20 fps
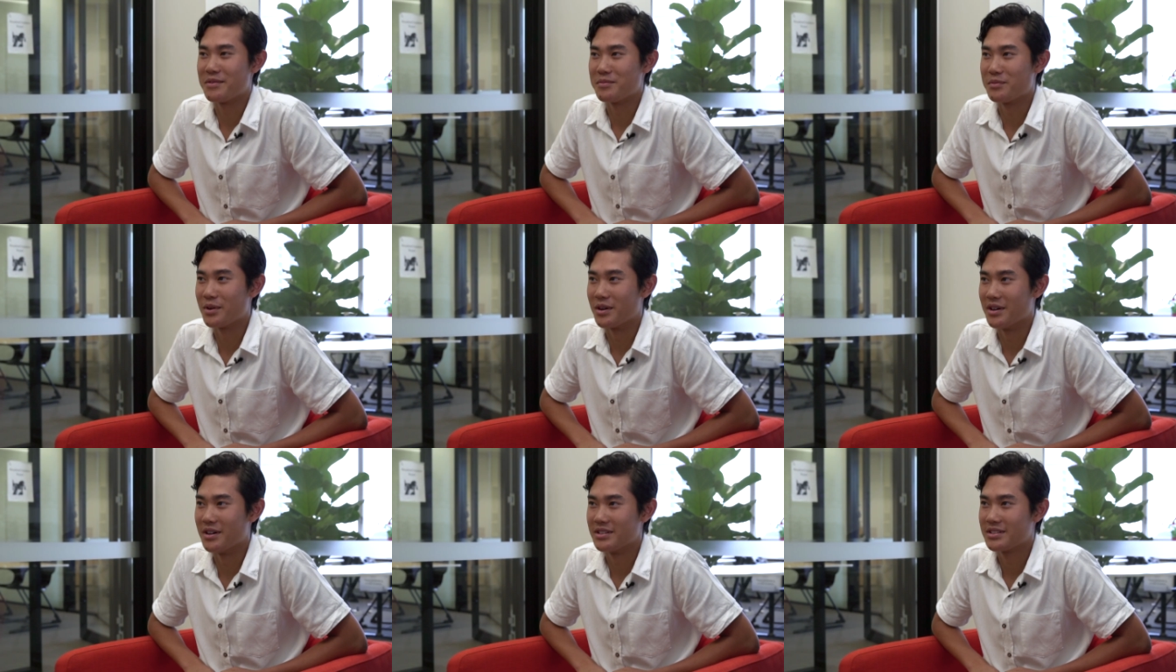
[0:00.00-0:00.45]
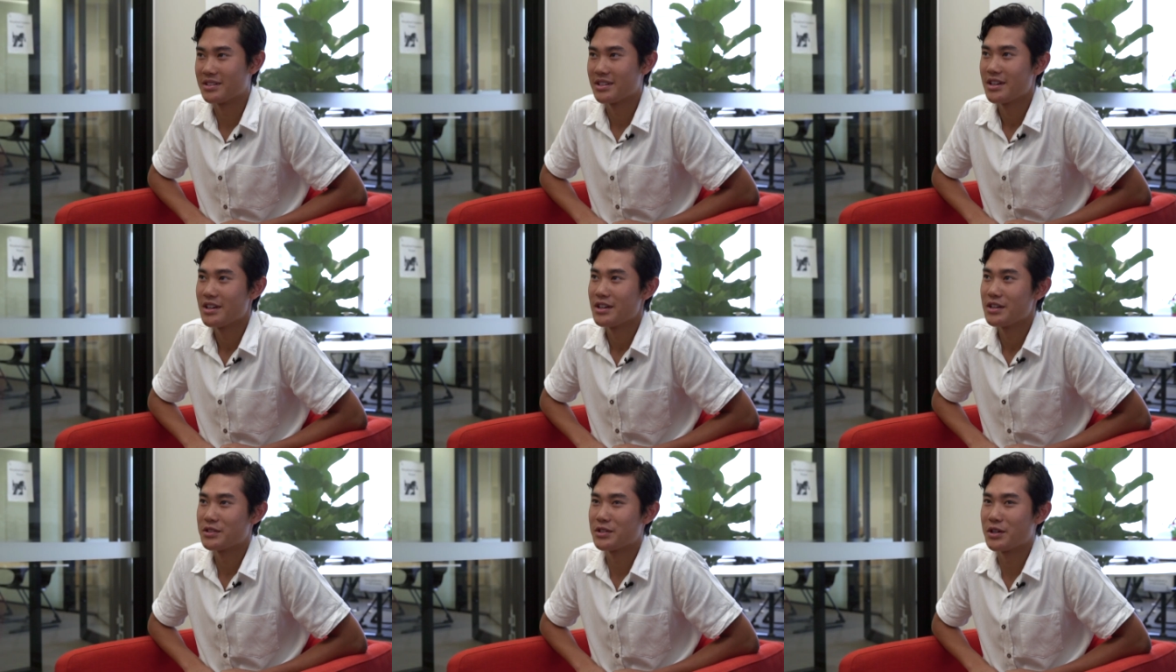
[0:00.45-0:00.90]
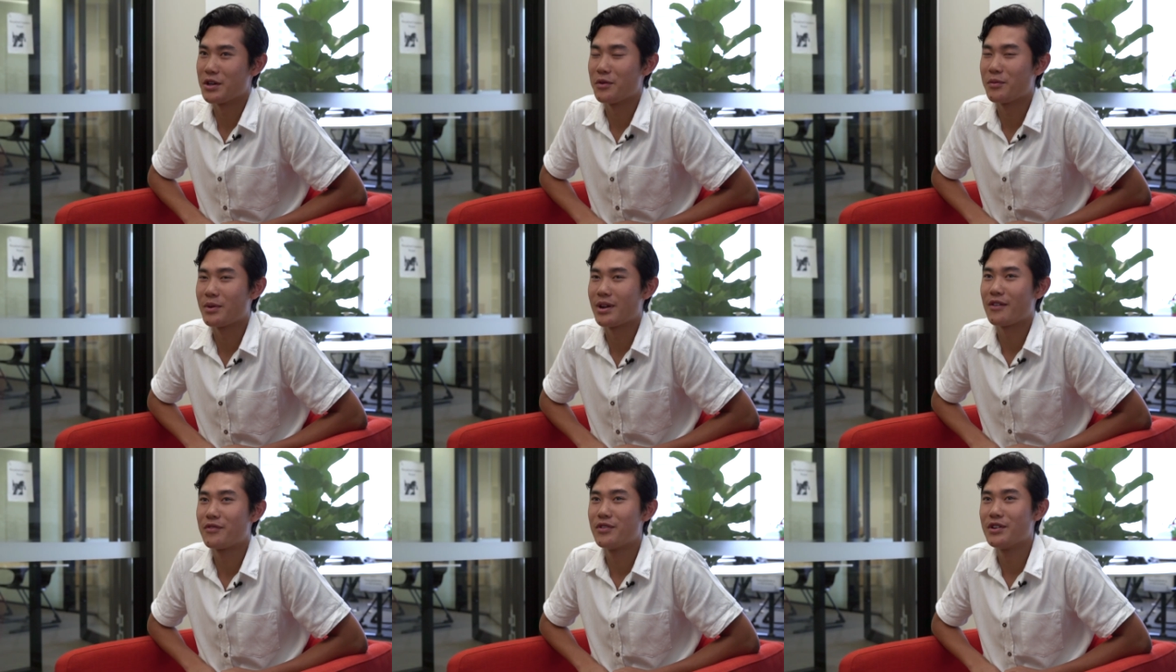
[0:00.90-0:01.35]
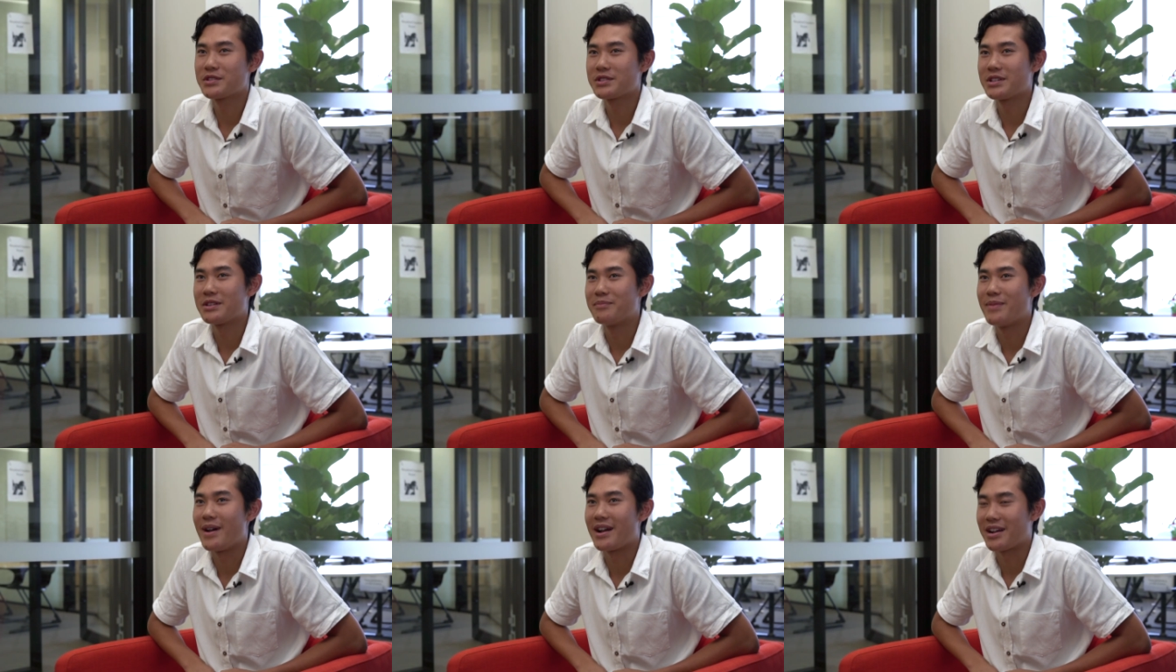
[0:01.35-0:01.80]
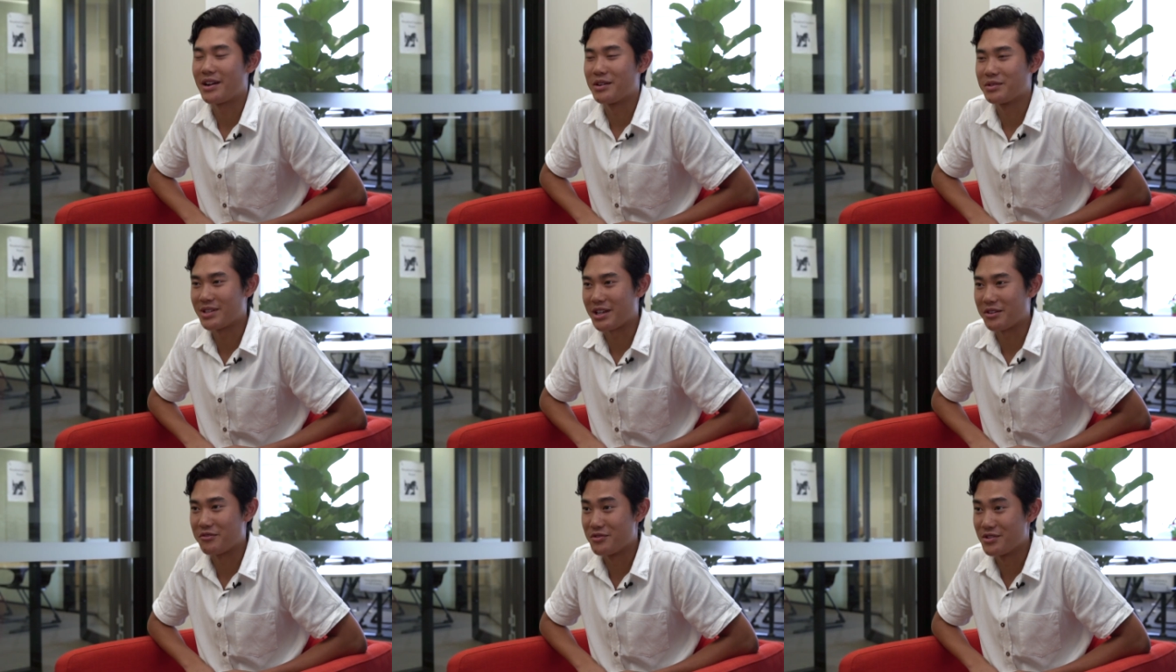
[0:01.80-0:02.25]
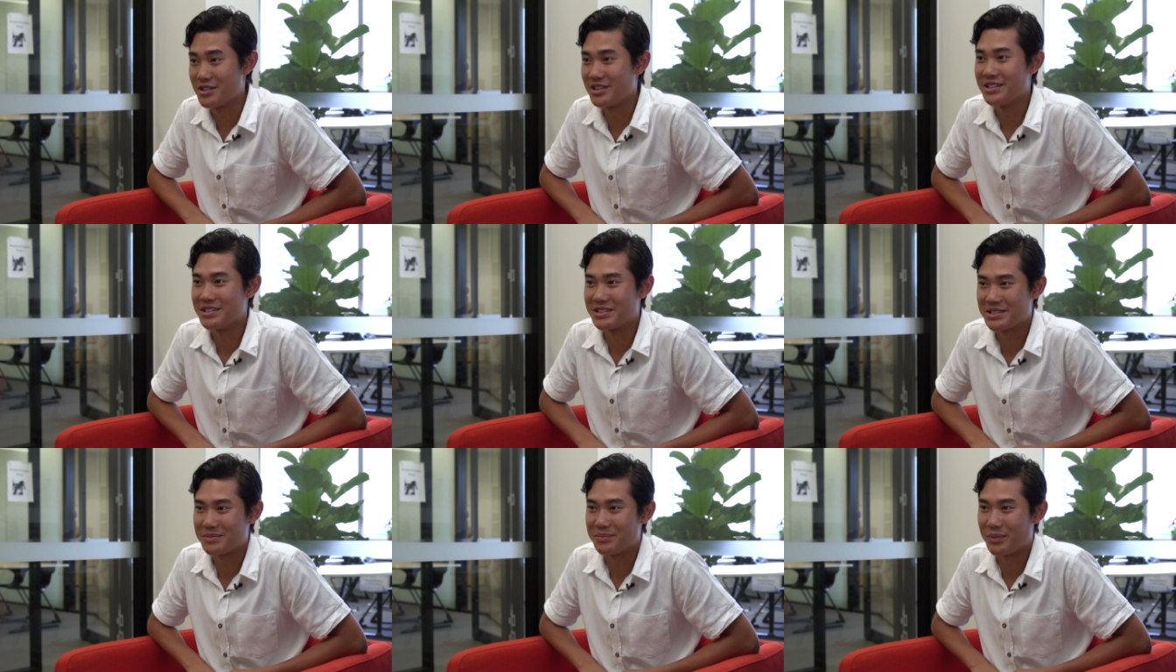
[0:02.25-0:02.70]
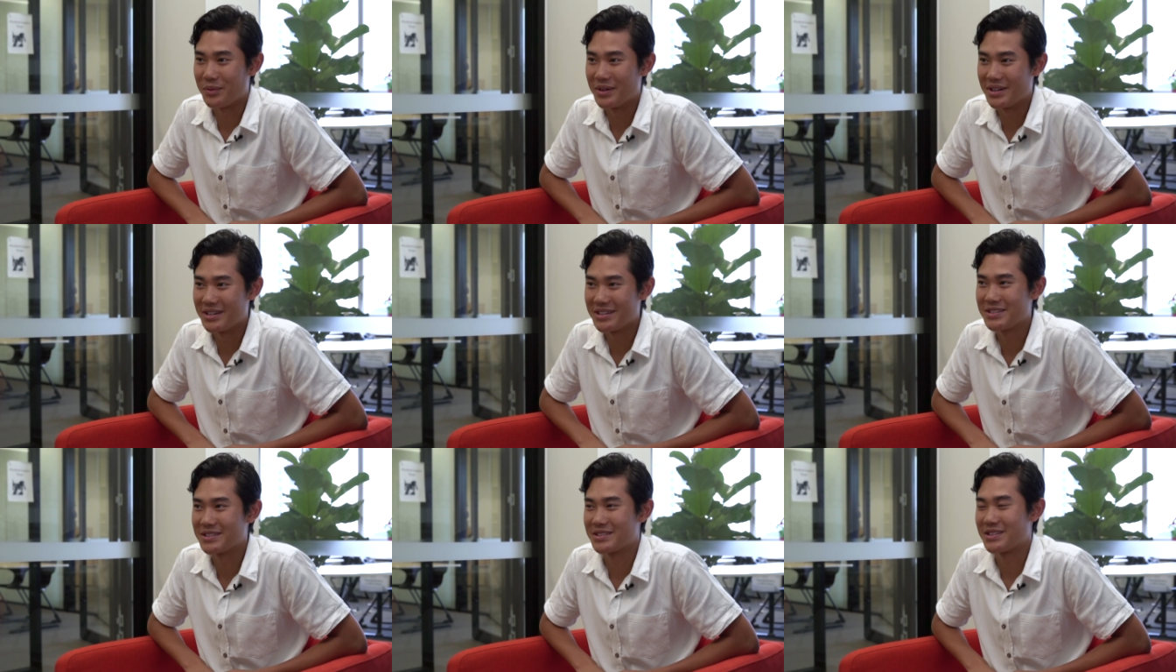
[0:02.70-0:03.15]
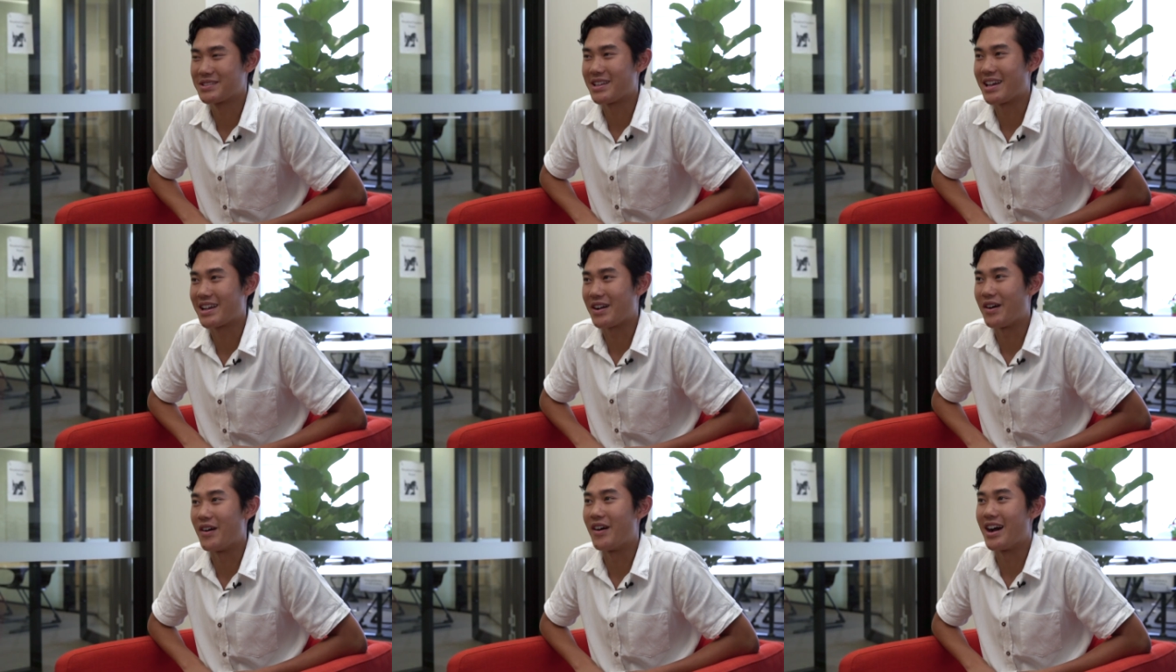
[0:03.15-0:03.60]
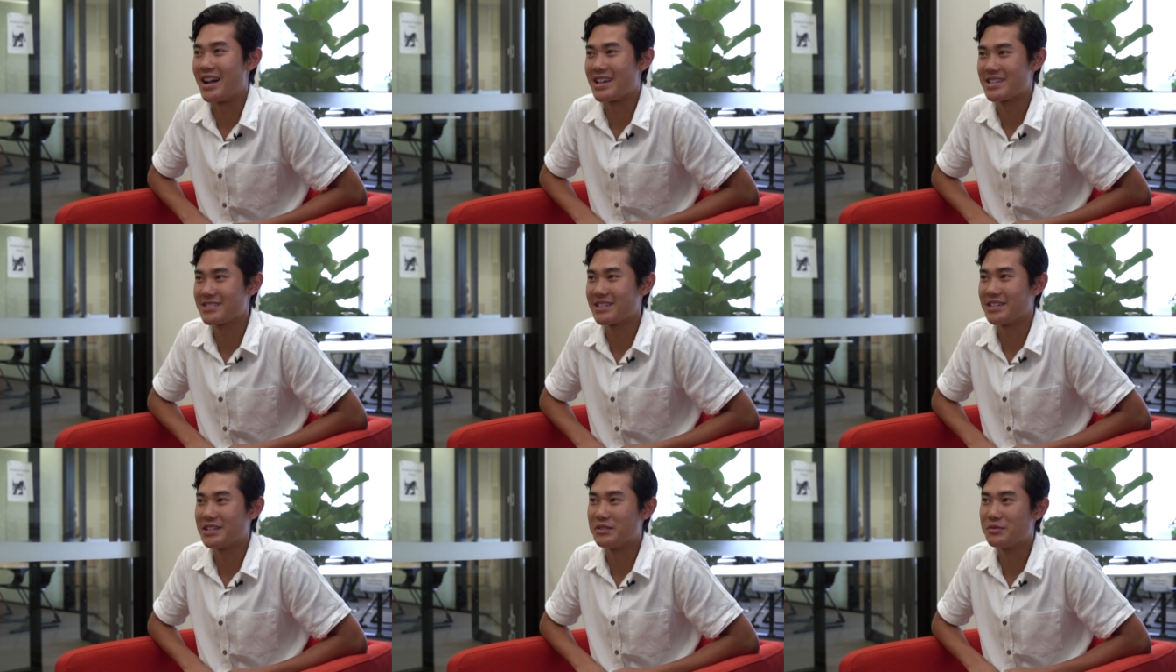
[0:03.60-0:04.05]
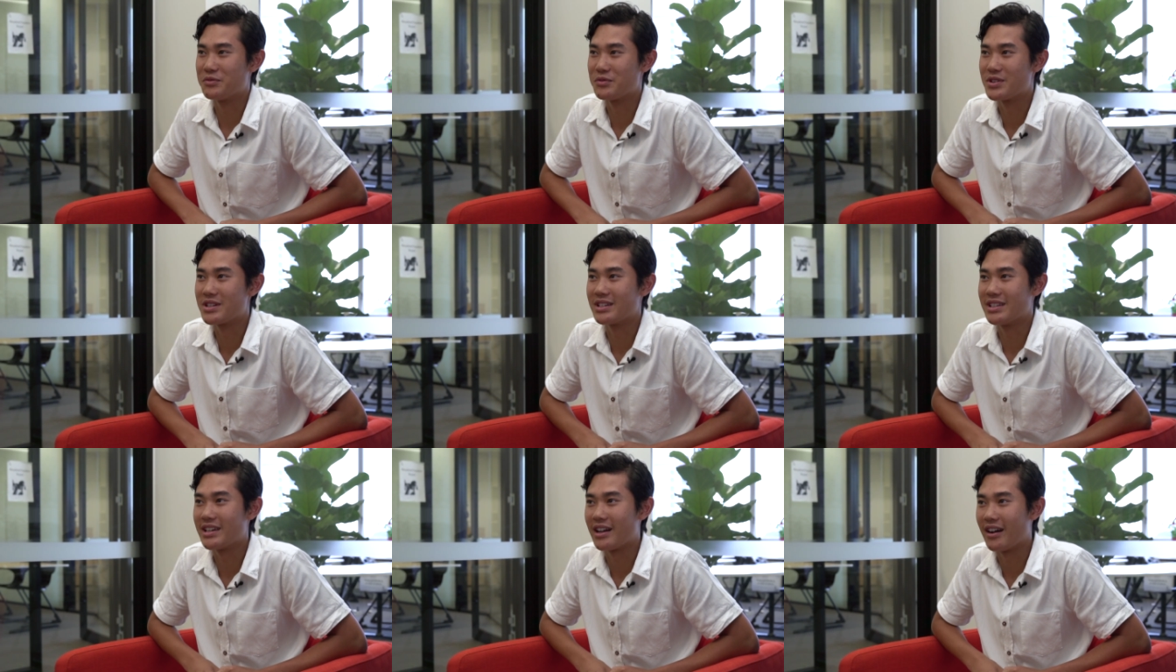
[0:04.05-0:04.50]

it was. So when I first got it back, I was like really disappointed because I was like, oh, I studied really